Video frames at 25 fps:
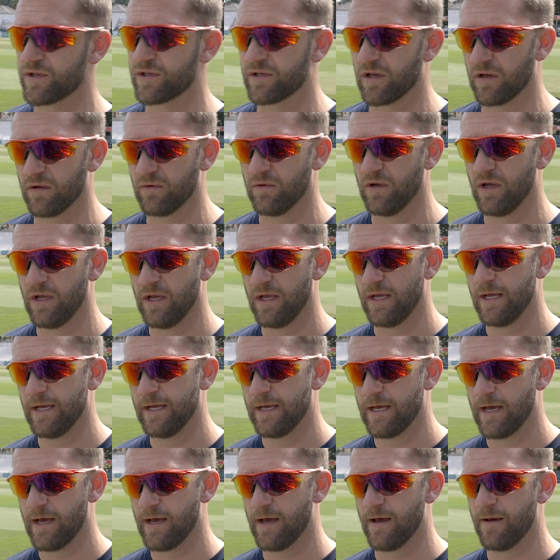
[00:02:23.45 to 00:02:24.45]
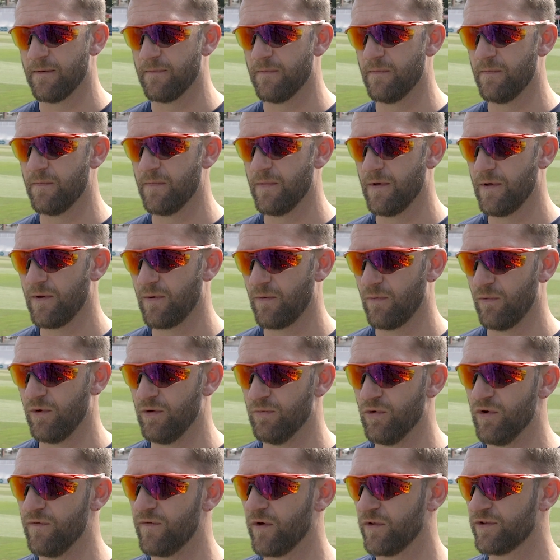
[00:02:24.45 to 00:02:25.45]
So
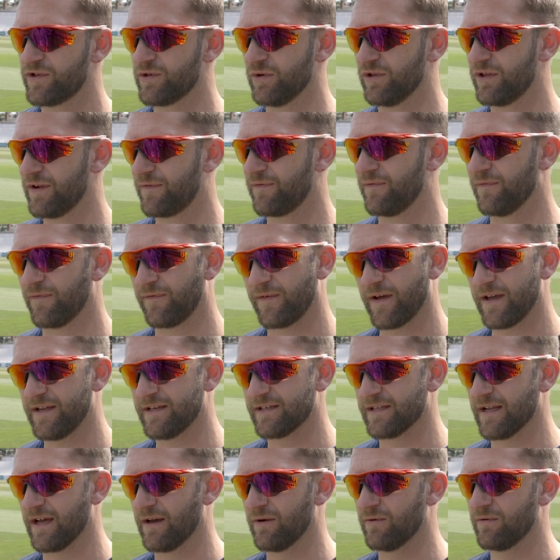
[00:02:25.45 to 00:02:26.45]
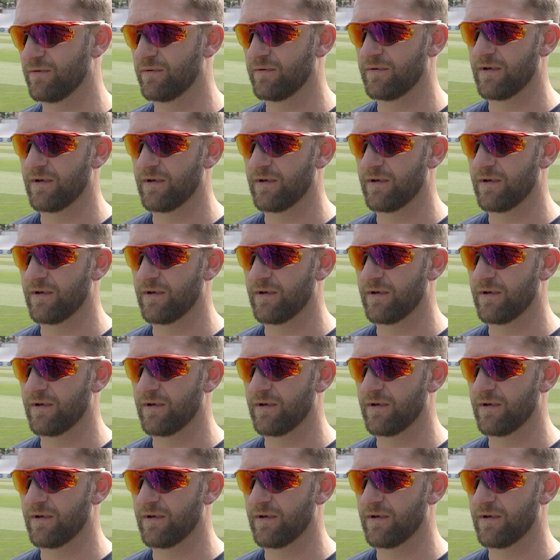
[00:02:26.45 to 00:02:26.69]
we move on to a different phase now.